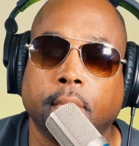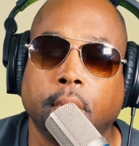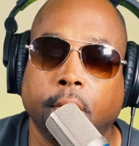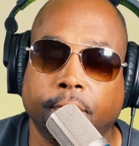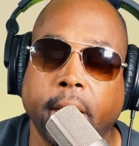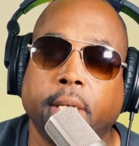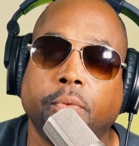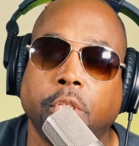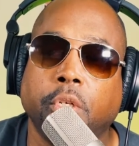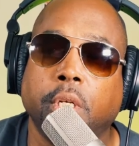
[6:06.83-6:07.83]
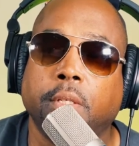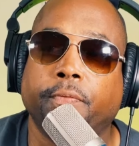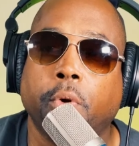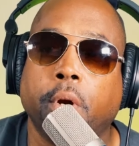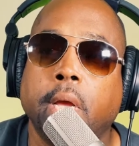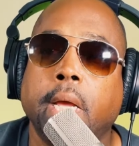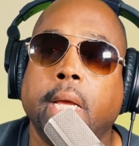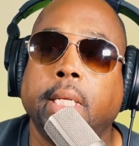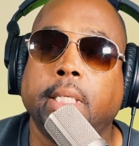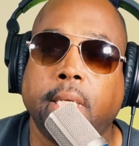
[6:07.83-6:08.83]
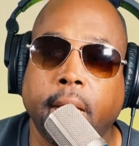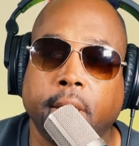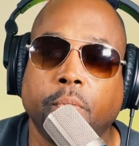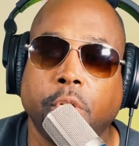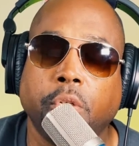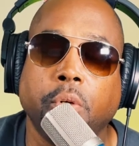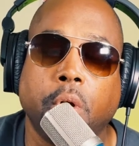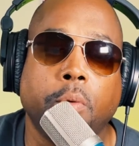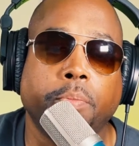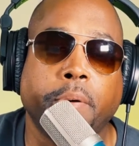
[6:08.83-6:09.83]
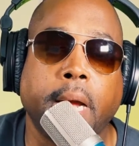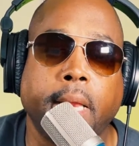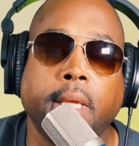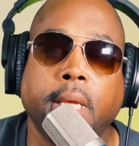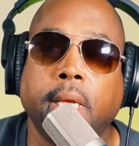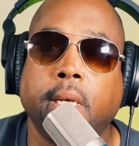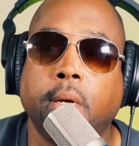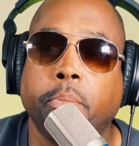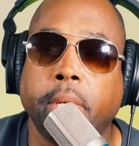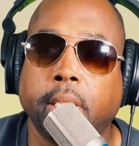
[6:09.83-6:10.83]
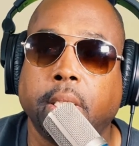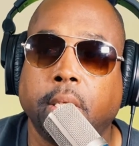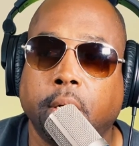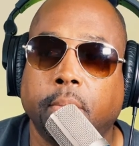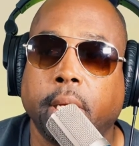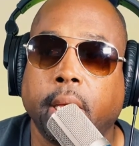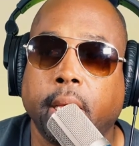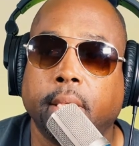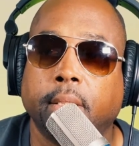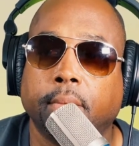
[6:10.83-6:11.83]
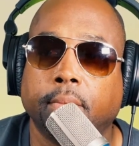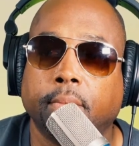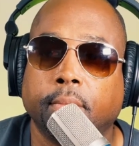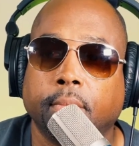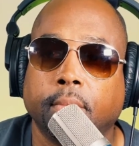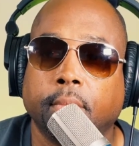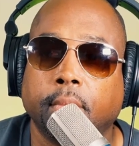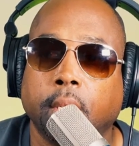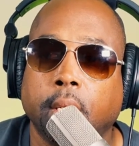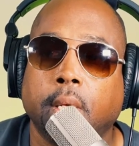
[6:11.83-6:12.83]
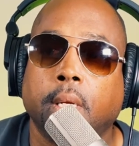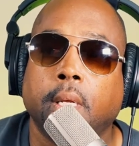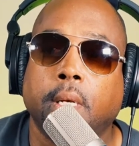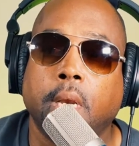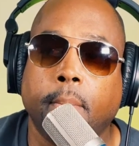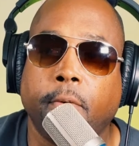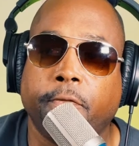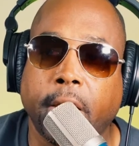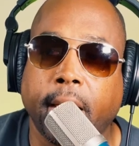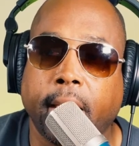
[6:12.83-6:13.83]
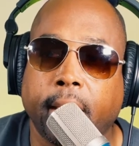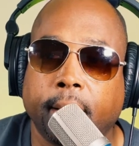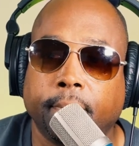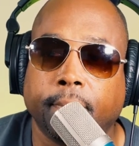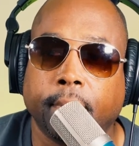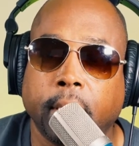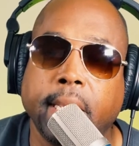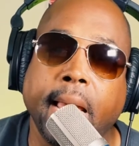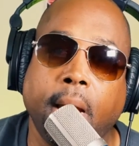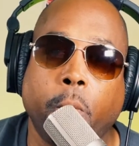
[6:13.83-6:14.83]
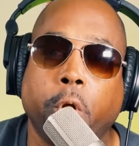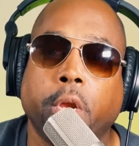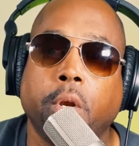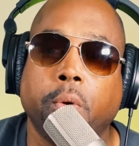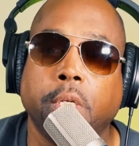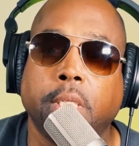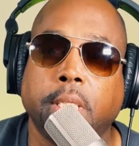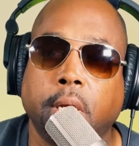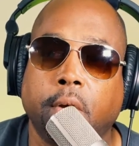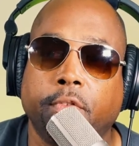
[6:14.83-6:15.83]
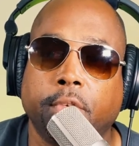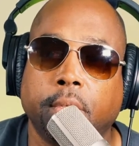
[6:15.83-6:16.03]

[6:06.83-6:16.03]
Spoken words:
If that's what you're looking for, that's what you're going to probably end up messing up, guys. Number 5, not working on yourself.